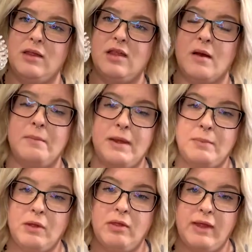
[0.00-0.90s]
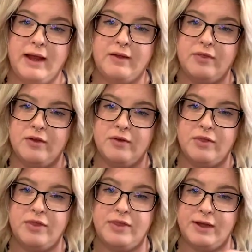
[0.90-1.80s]
Some people like the
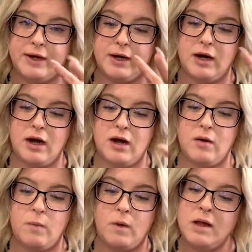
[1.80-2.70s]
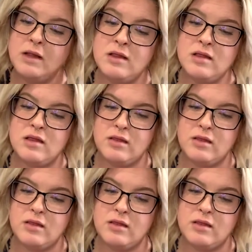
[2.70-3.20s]
thicker ones,